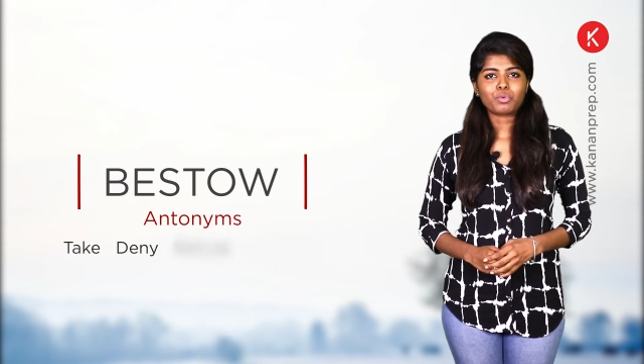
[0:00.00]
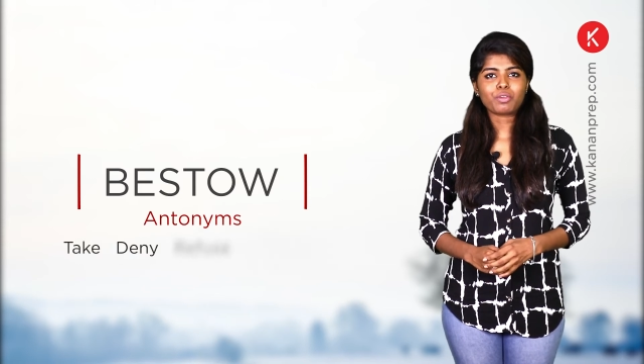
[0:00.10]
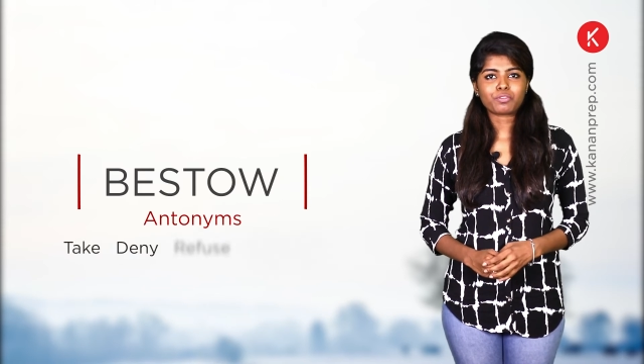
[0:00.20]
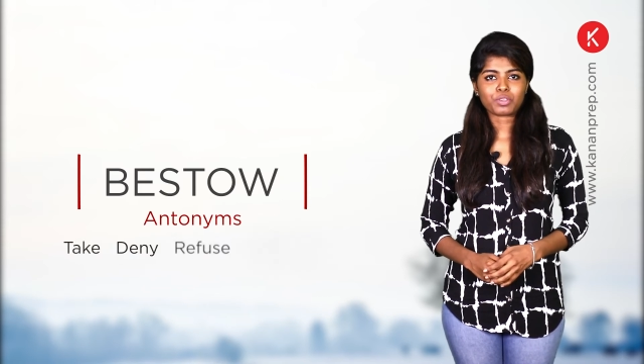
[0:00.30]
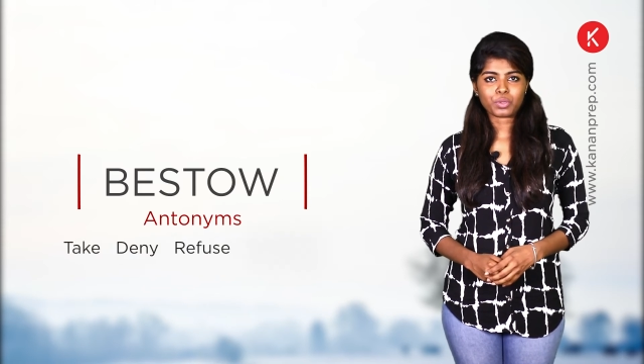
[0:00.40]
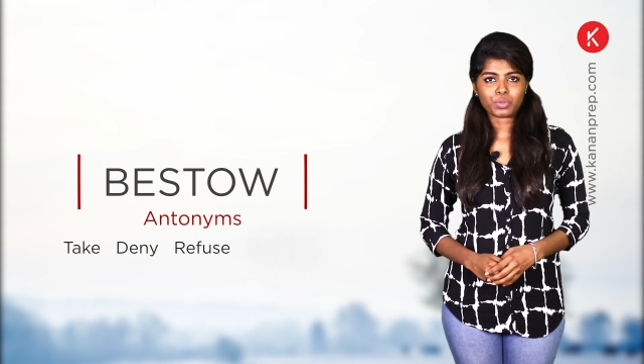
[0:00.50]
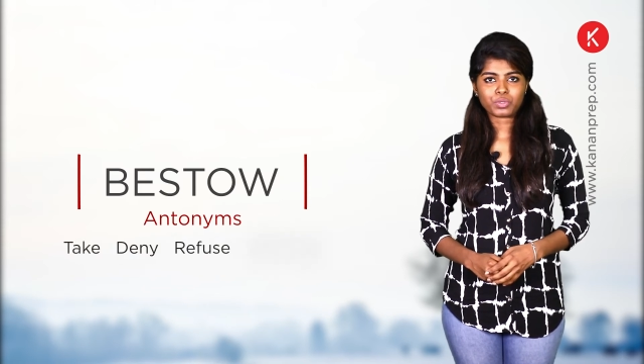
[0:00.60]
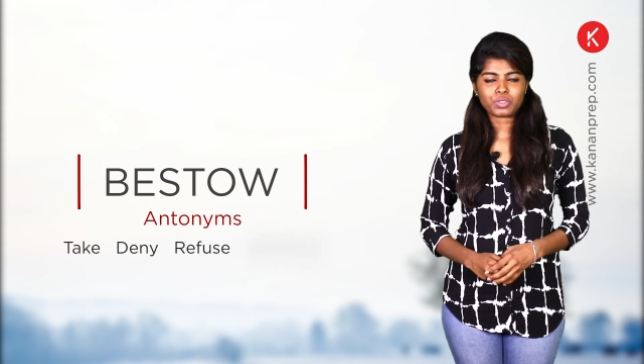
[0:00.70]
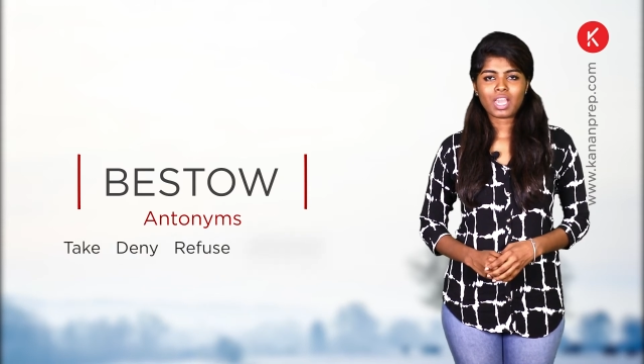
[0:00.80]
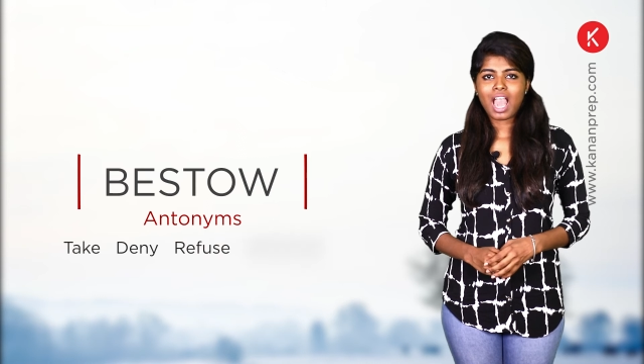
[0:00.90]

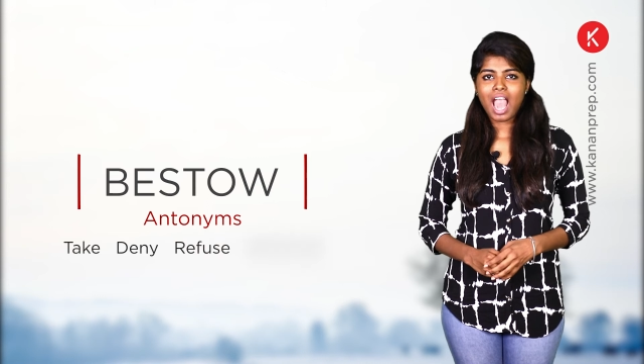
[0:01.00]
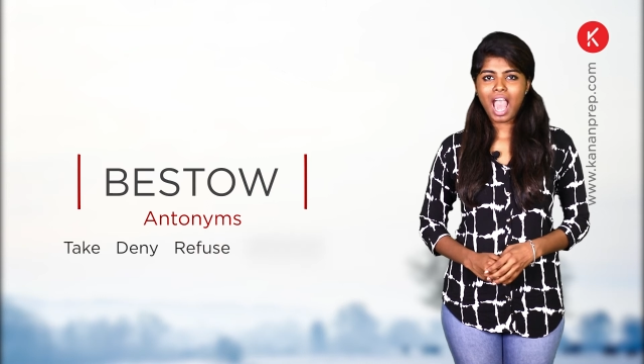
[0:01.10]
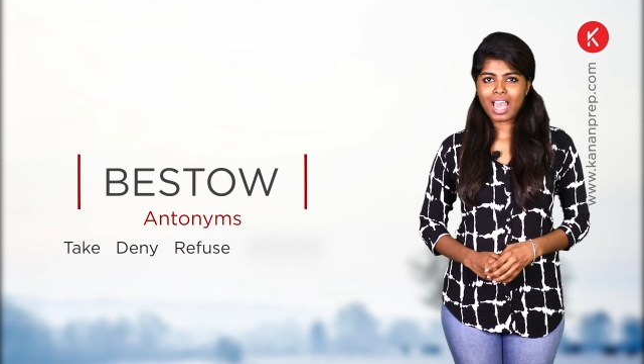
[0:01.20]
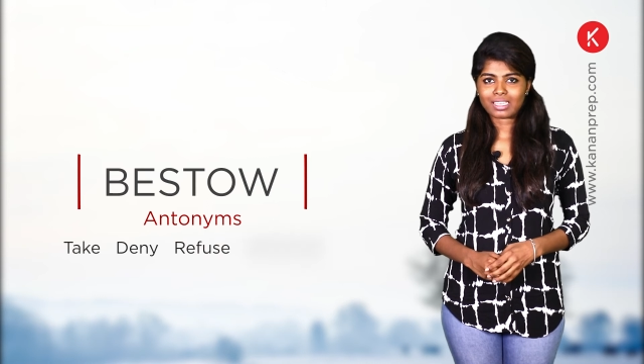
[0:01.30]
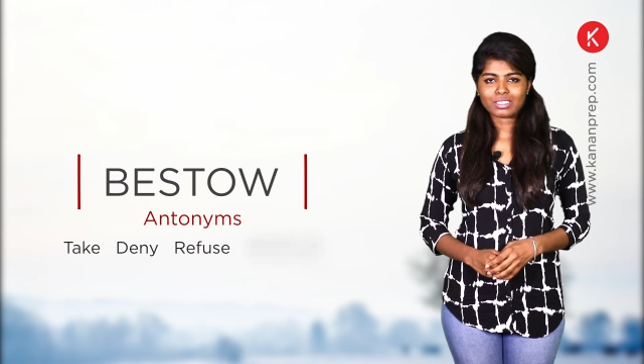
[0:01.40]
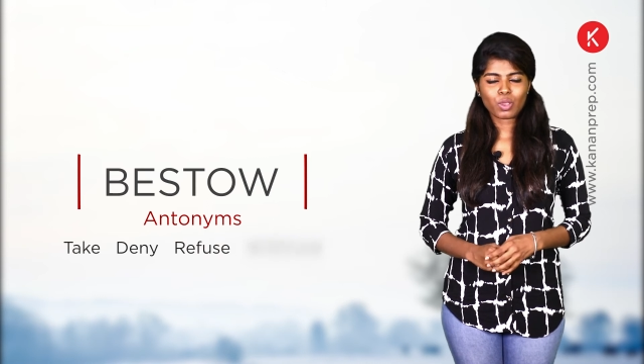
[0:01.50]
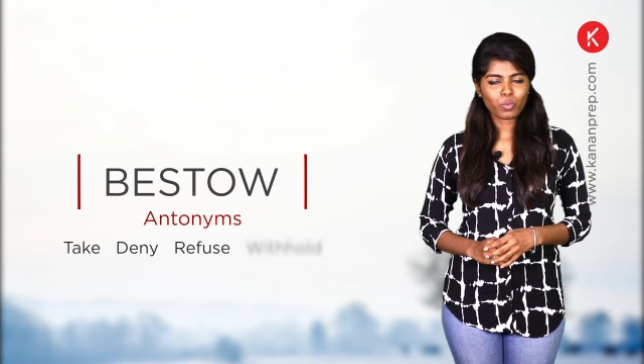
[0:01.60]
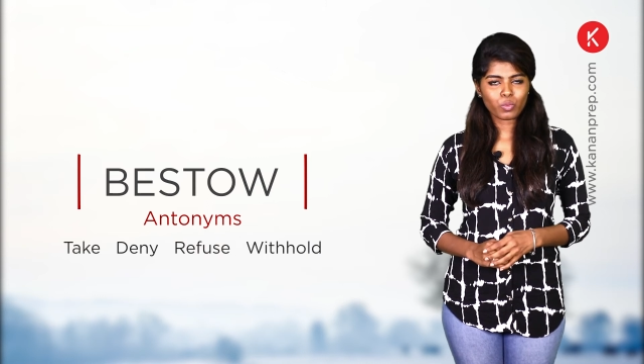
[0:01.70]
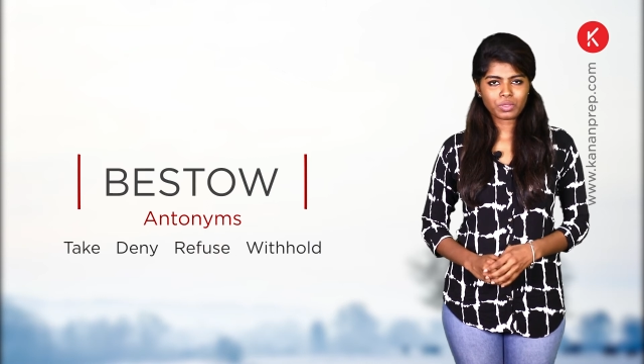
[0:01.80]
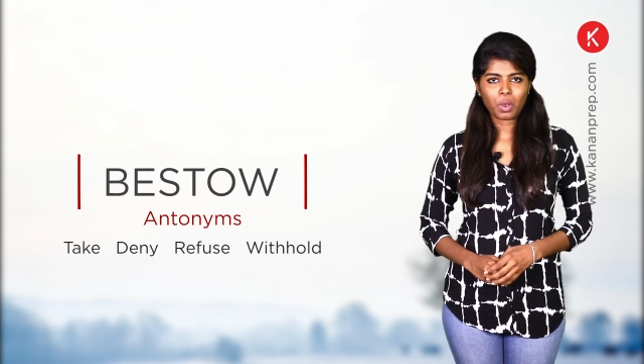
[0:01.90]
refuse, and
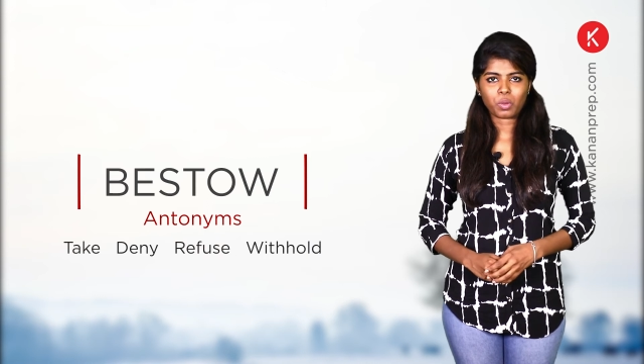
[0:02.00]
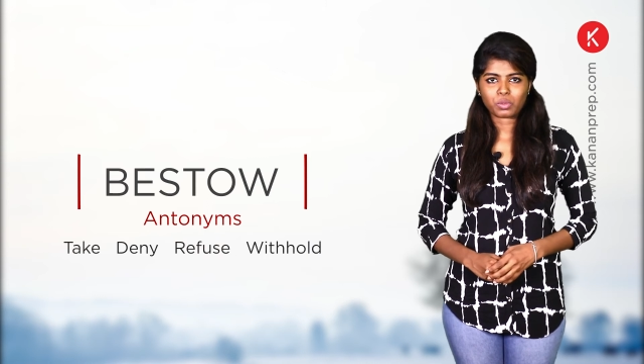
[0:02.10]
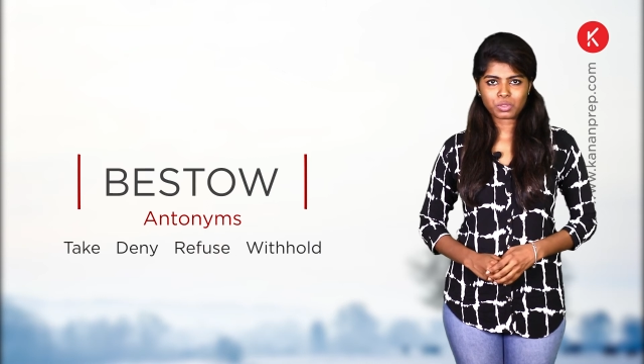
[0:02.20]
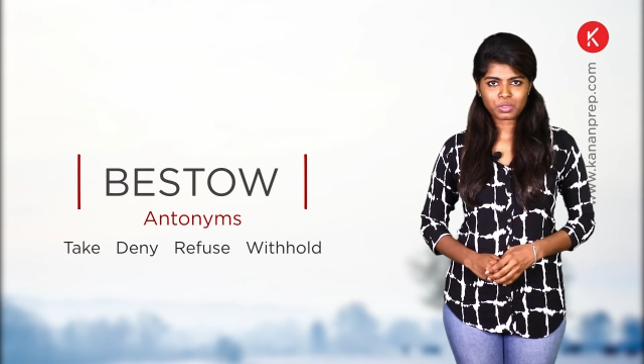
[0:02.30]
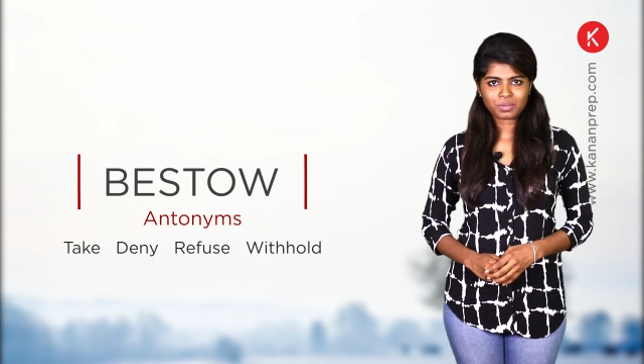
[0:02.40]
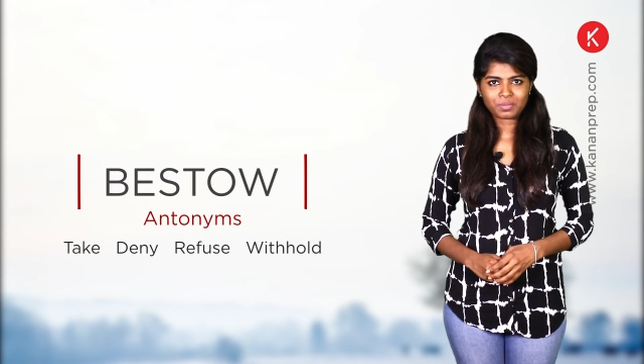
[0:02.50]
withhold.